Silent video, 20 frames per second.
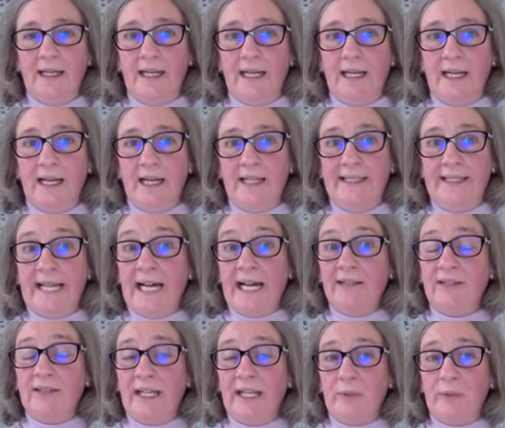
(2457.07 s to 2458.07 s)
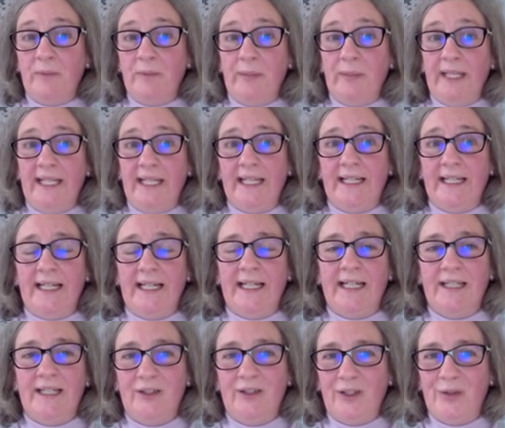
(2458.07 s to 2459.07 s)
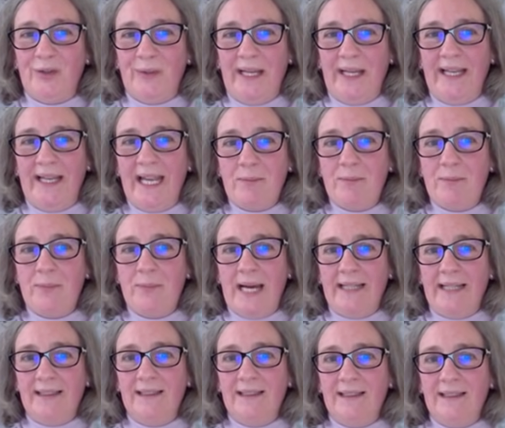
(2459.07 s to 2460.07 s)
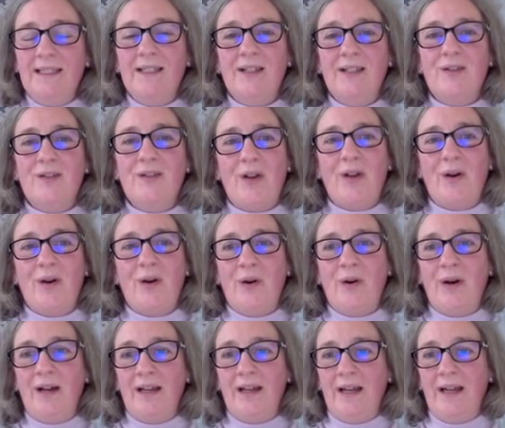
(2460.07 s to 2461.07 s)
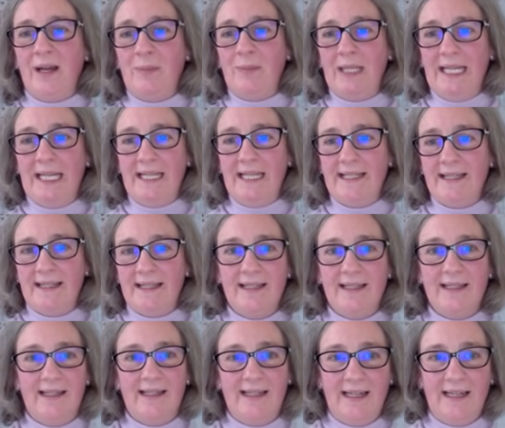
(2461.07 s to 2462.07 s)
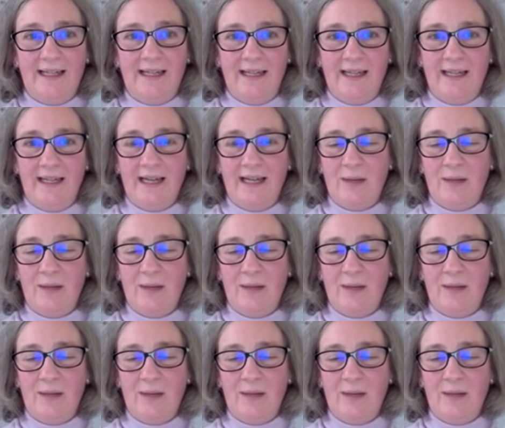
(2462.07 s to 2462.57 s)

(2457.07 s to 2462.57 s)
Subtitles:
Now there will be the Q&A panel. So please, I'm